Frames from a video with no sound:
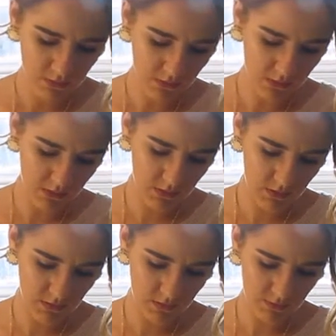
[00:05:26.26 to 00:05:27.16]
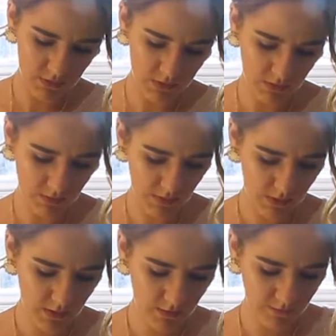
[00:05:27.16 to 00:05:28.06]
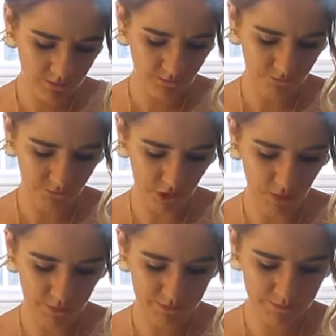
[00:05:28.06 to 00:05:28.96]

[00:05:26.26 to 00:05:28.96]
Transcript: Let's just put some here, flop,